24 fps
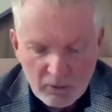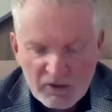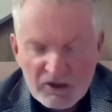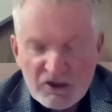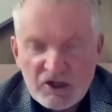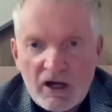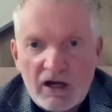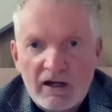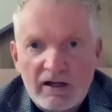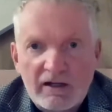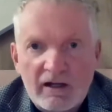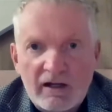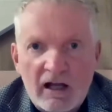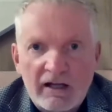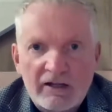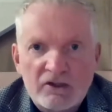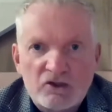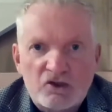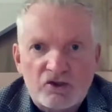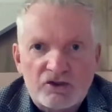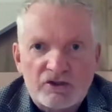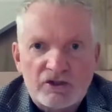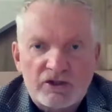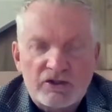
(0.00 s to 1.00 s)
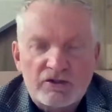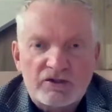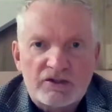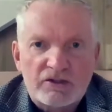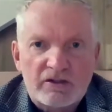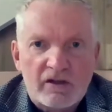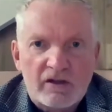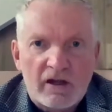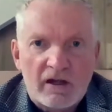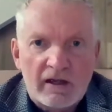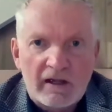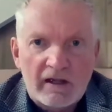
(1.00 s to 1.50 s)
which I'll
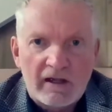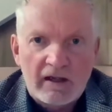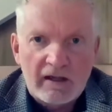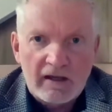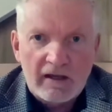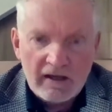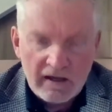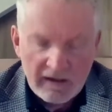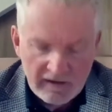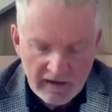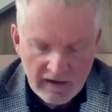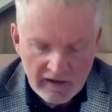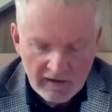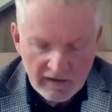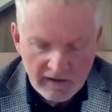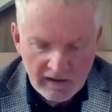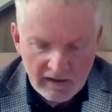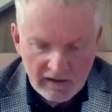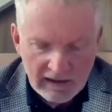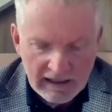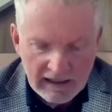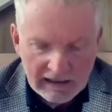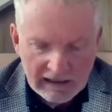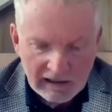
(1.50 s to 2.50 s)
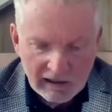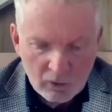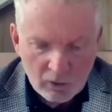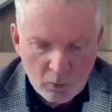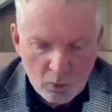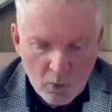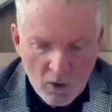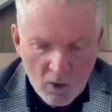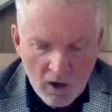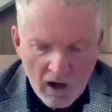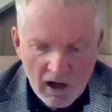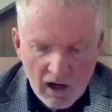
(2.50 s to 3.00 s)
introduce in a
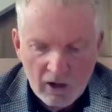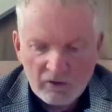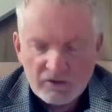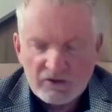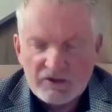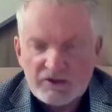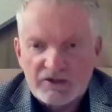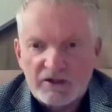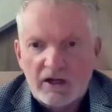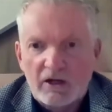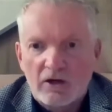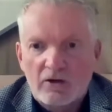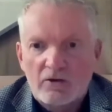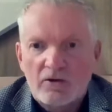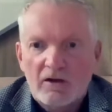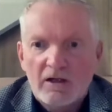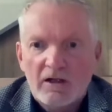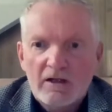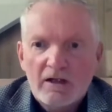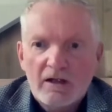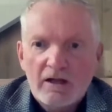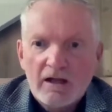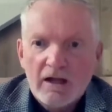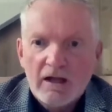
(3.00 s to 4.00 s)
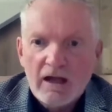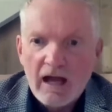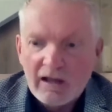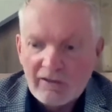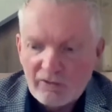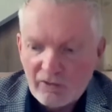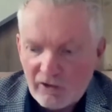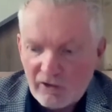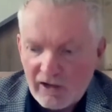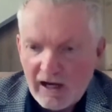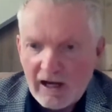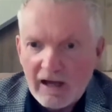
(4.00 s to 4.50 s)
little while. So
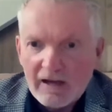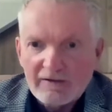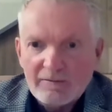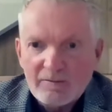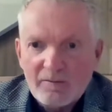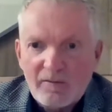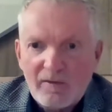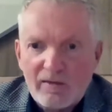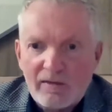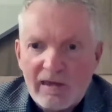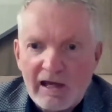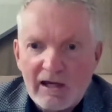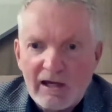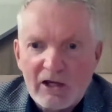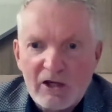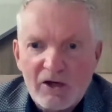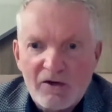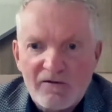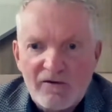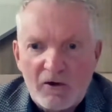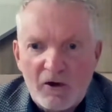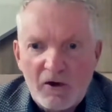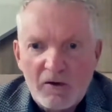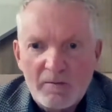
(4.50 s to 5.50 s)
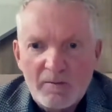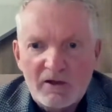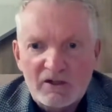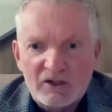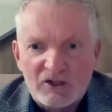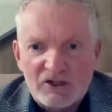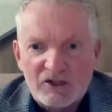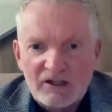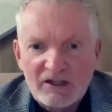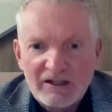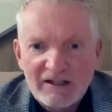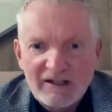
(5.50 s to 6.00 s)
Adrian, thank you very
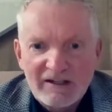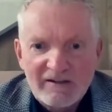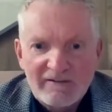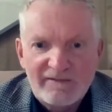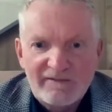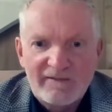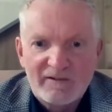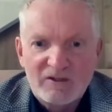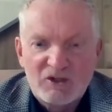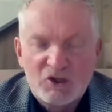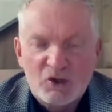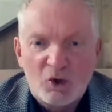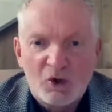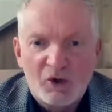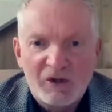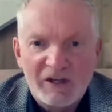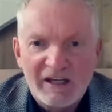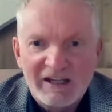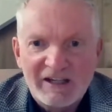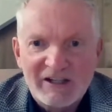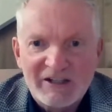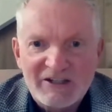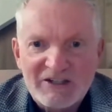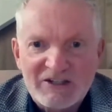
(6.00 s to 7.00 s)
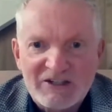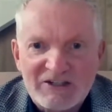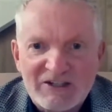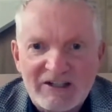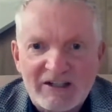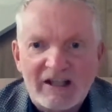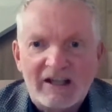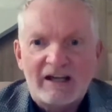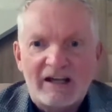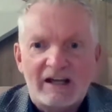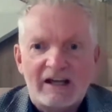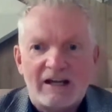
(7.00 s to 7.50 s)
much for joining us.
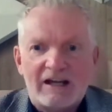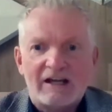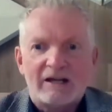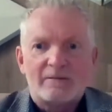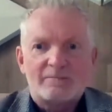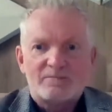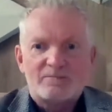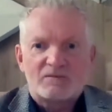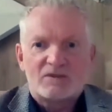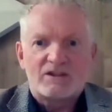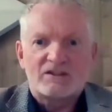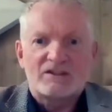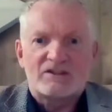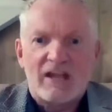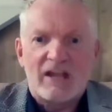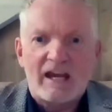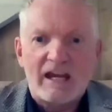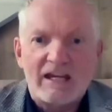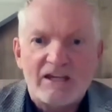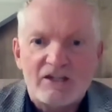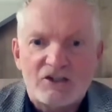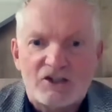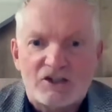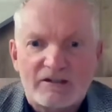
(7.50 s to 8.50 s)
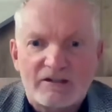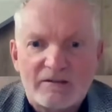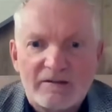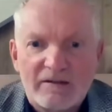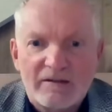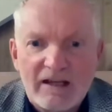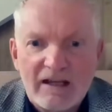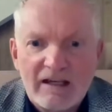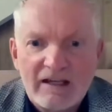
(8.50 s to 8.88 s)
The stage